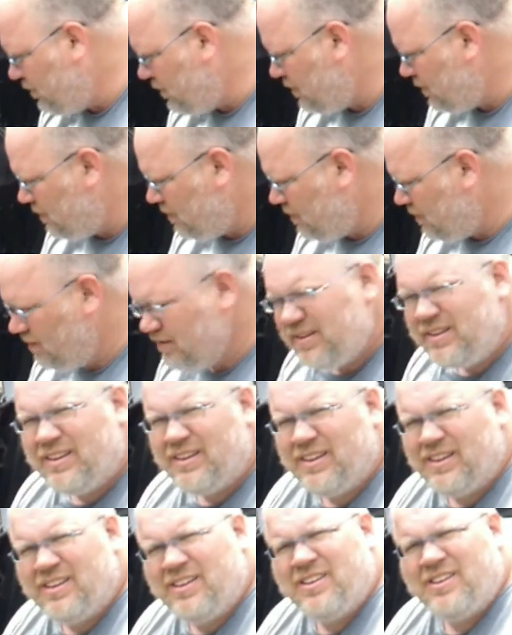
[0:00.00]
it.
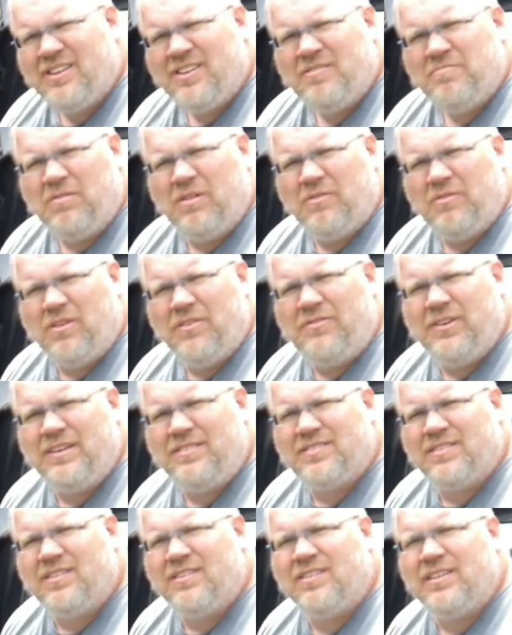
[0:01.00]
But with these
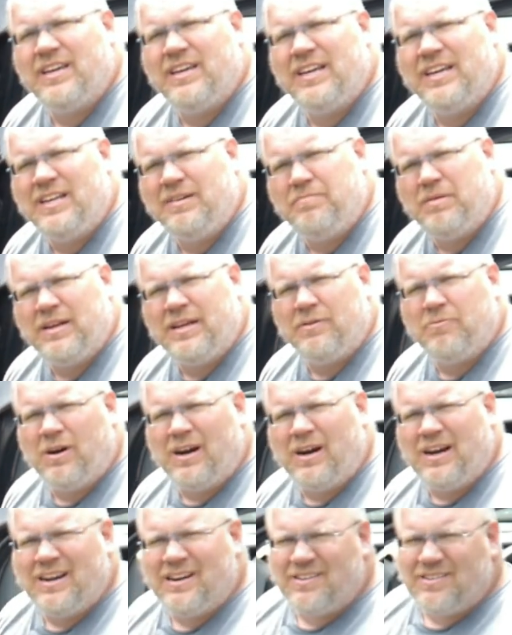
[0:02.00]
little itty bitty
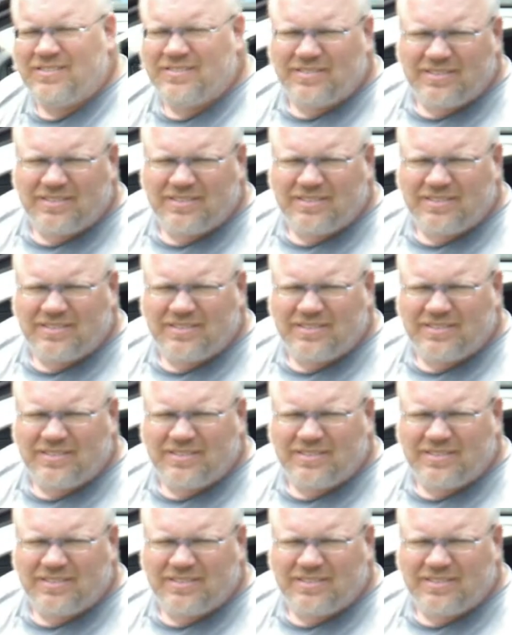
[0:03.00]
wires,